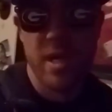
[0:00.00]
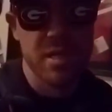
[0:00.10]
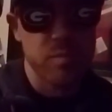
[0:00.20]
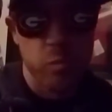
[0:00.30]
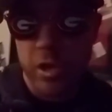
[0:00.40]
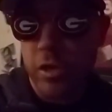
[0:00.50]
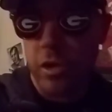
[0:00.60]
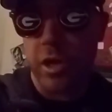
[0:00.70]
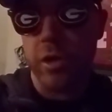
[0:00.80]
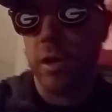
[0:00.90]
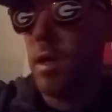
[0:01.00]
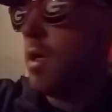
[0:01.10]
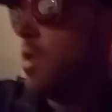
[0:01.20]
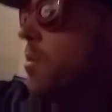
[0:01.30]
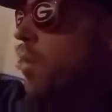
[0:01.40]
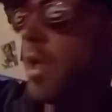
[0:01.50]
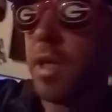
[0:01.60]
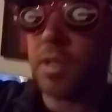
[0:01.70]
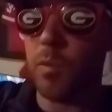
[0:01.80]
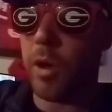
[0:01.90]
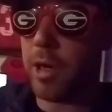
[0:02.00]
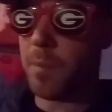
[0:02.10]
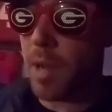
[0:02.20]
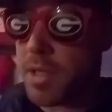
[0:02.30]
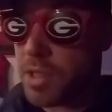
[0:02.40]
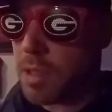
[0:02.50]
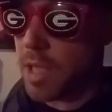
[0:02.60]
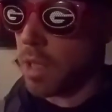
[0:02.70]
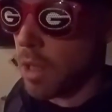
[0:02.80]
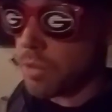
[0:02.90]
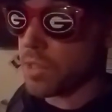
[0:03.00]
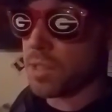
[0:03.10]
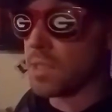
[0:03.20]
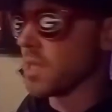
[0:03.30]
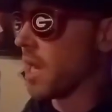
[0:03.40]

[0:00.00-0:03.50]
being real here. Plays where he basically closes his